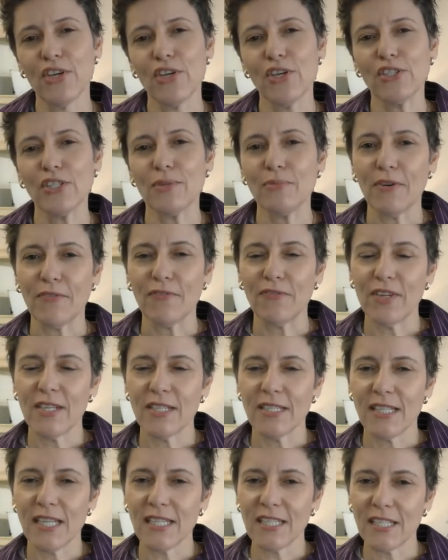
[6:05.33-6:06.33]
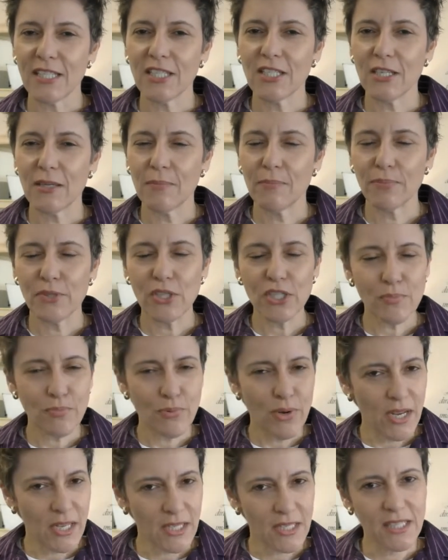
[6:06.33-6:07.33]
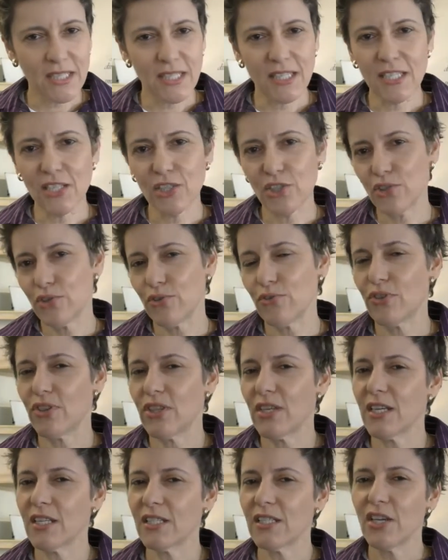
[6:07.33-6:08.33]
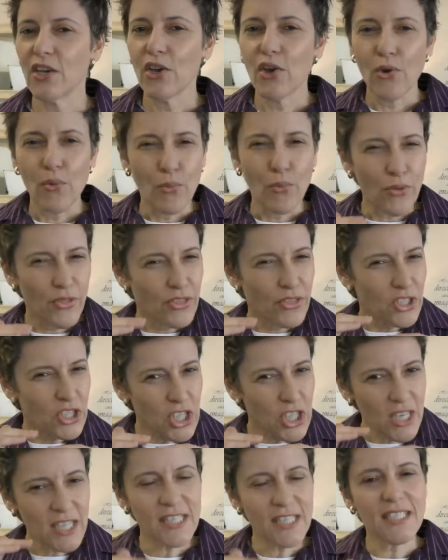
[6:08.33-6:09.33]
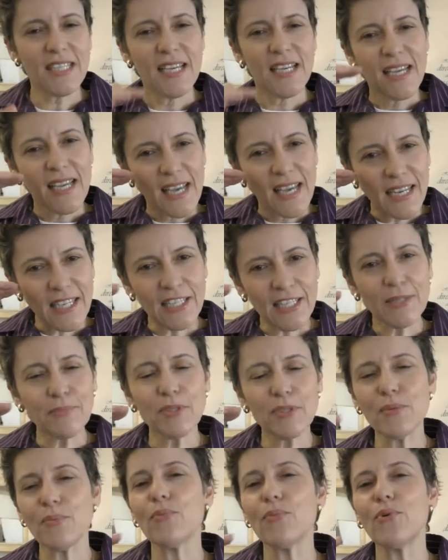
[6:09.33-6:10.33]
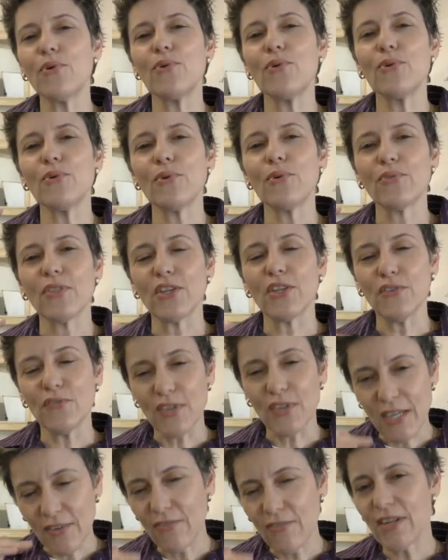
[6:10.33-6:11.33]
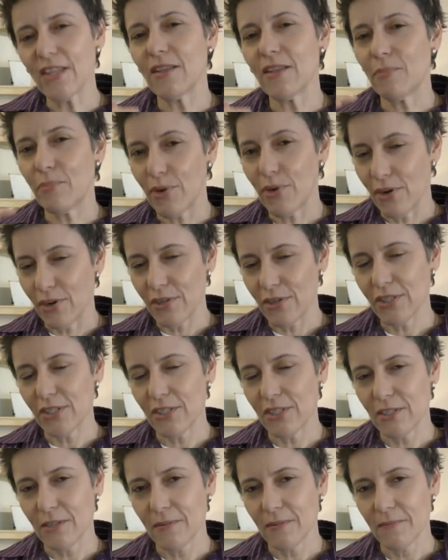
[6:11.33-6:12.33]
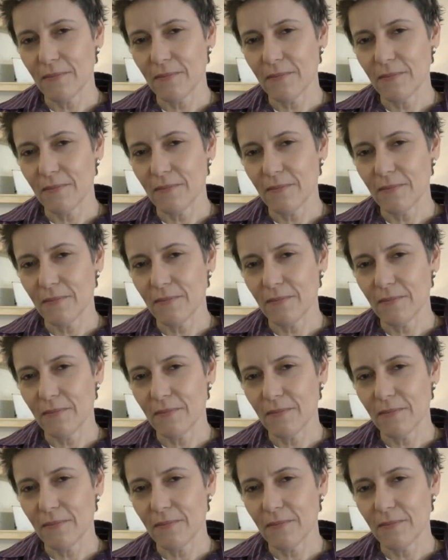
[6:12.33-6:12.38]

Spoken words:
So my friends, that's the tip. Just practice these two things with just a little bit more than you've given in the past,